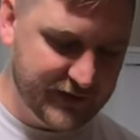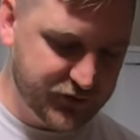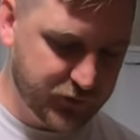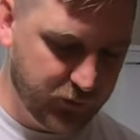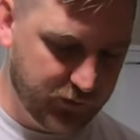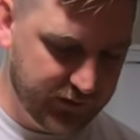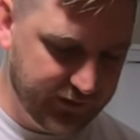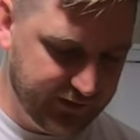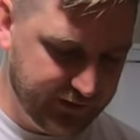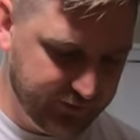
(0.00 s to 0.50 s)

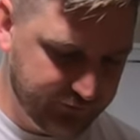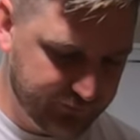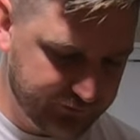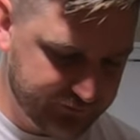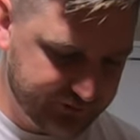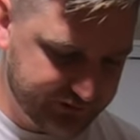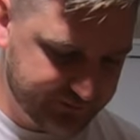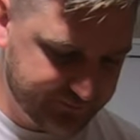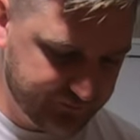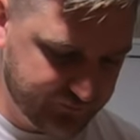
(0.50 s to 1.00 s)
twenty, we're
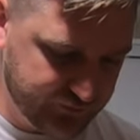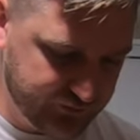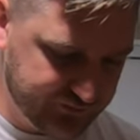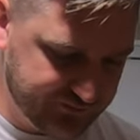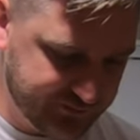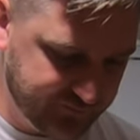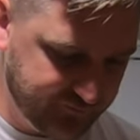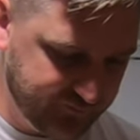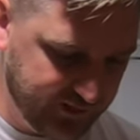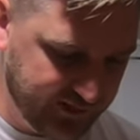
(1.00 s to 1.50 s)
just doing
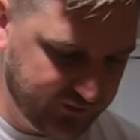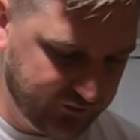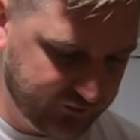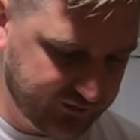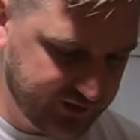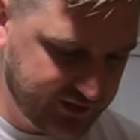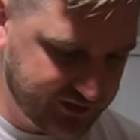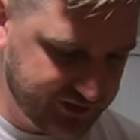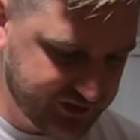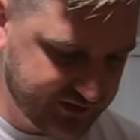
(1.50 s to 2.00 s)
some final
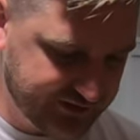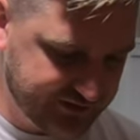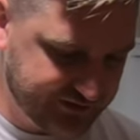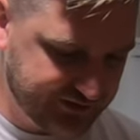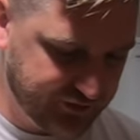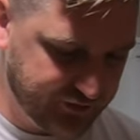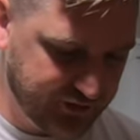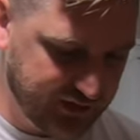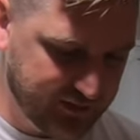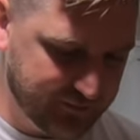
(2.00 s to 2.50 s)
touches,
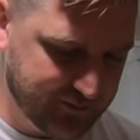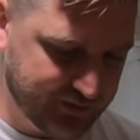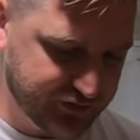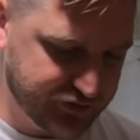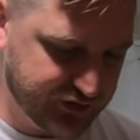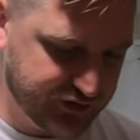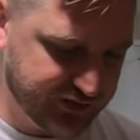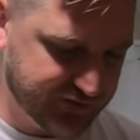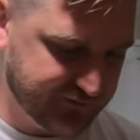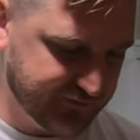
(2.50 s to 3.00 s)
so got my
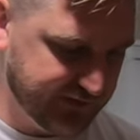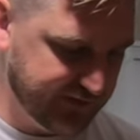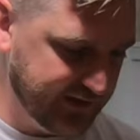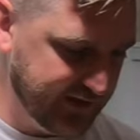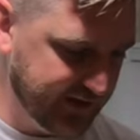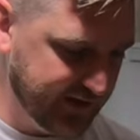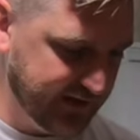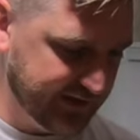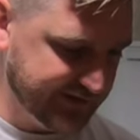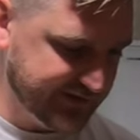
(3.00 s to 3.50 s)
drinks for the
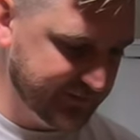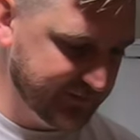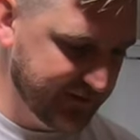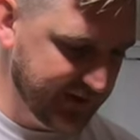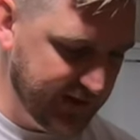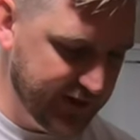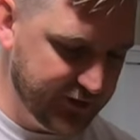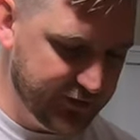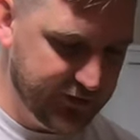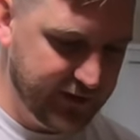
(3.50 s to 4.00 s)
day, got some
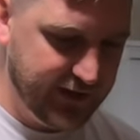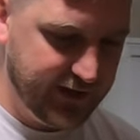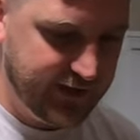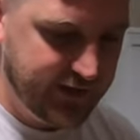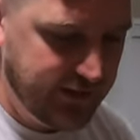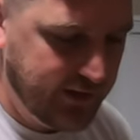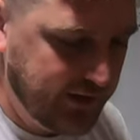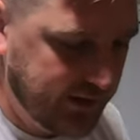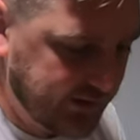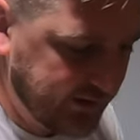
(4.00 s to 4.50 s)
Gatorade,
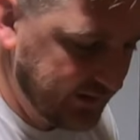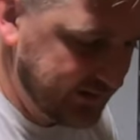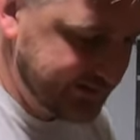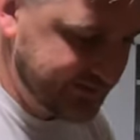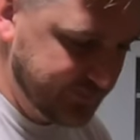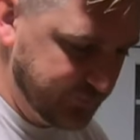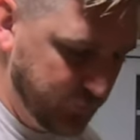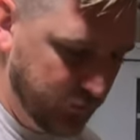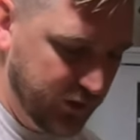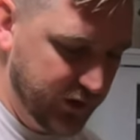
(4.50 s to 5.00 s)
got
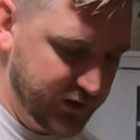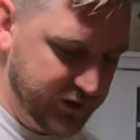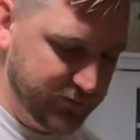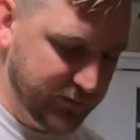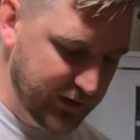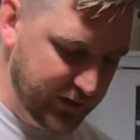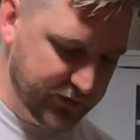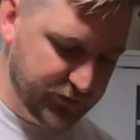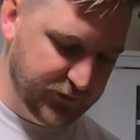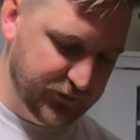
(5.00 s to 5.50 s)
some water
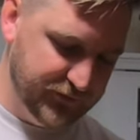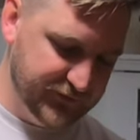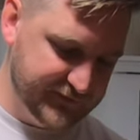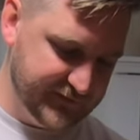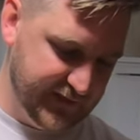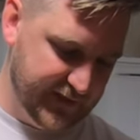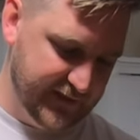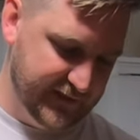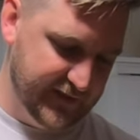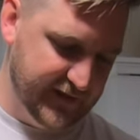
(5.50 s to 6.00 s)
bottles,
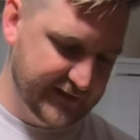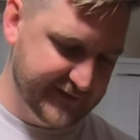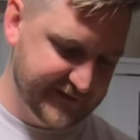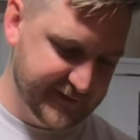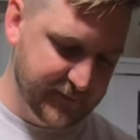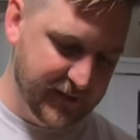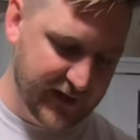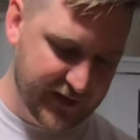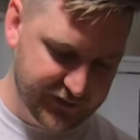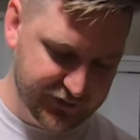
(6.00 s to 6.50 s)
and then
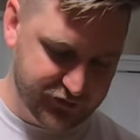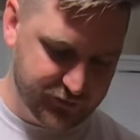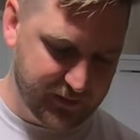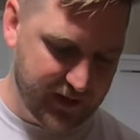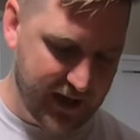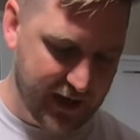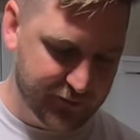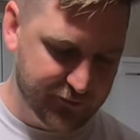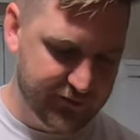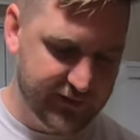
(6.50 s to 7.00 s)
some hydro
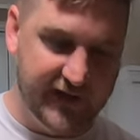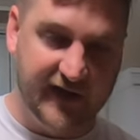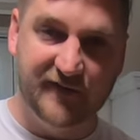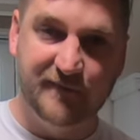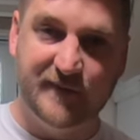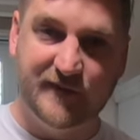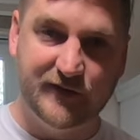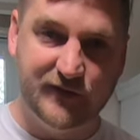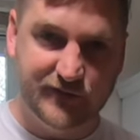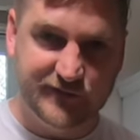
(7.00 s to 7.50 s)
power that
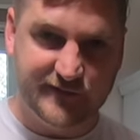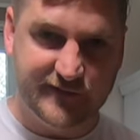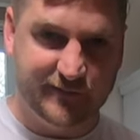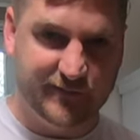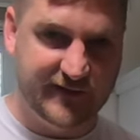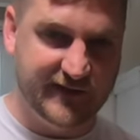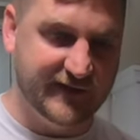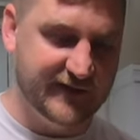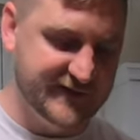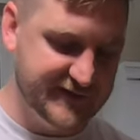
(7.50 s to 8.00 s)
I've been using. I
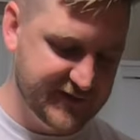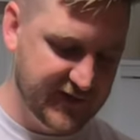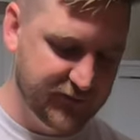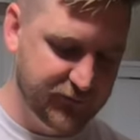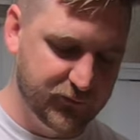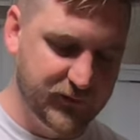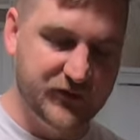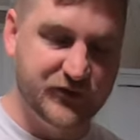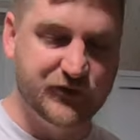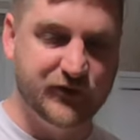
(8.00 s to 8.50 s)
think this stuff
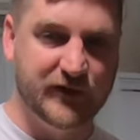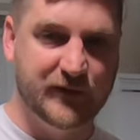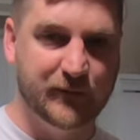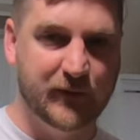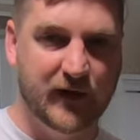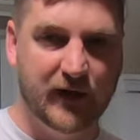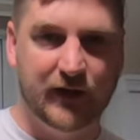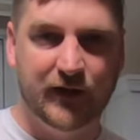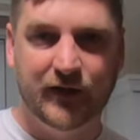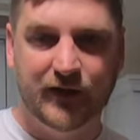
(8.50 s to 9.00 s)
works really
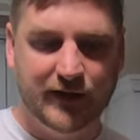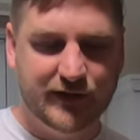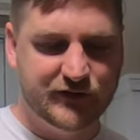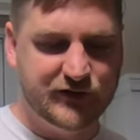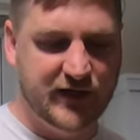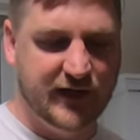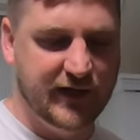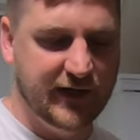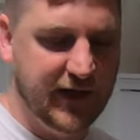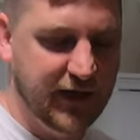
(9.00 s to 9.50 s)
well.
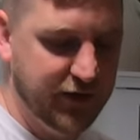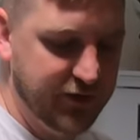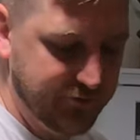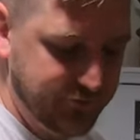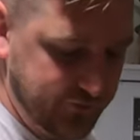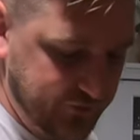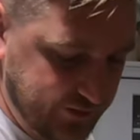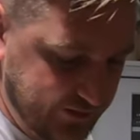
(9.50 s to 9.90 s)
Check it out if you're